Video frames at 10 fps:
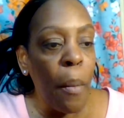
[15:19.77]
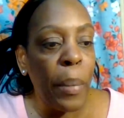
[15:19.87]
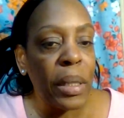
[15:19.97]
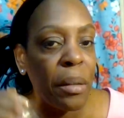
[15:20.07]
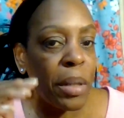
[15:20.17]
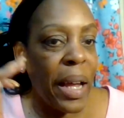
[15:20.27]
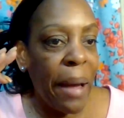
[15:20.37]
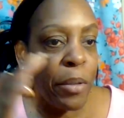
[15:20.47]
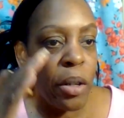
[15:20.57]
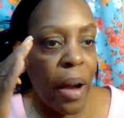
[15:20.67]
But
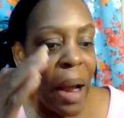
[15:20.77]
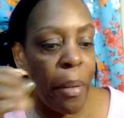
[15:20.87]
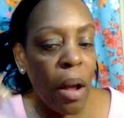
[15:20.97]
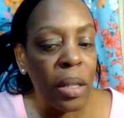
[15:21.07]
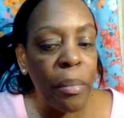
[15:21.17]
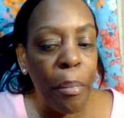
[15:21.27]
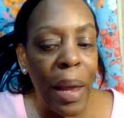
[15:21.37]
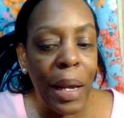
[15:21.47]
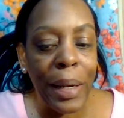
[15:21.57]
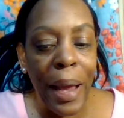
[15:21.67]
sometimes your eyebrows
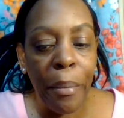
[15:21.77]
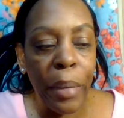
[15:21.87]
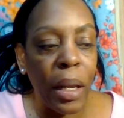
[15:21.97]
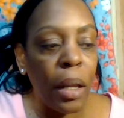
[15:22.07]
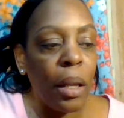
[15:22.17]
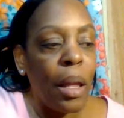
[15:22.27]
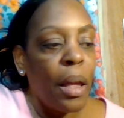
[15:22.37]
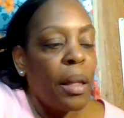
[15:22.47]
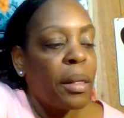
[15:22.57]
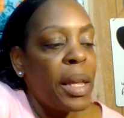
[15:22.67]
may not be
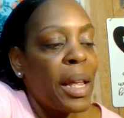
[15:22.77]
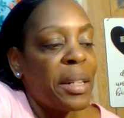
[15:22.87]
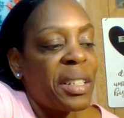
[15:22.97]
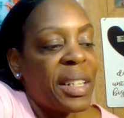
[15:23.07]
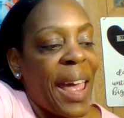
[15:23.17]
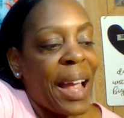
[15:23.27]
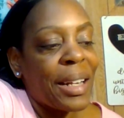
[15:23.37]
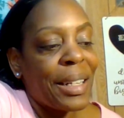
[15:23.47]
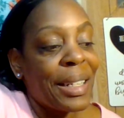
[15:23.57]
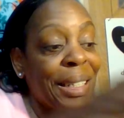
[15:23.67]
the
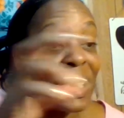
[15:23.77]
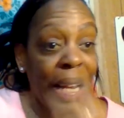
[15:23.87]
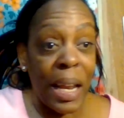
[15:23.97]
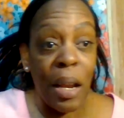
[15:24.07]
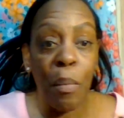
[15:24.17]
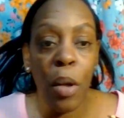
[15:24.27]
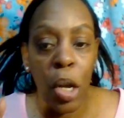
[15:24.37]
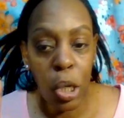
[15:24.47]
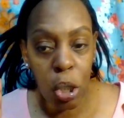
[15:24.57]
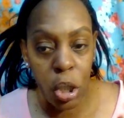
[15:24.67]
exact same.
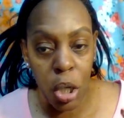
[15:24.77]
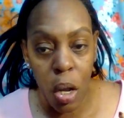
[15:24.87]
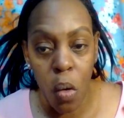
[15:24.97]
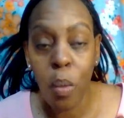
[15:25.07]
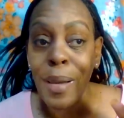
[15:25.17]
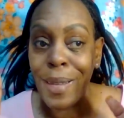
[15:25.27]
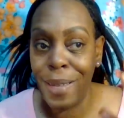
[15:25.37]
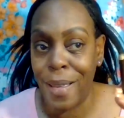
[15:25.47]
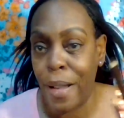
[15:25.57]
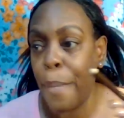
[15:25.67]
So
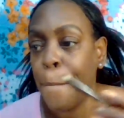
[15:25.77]
yeah.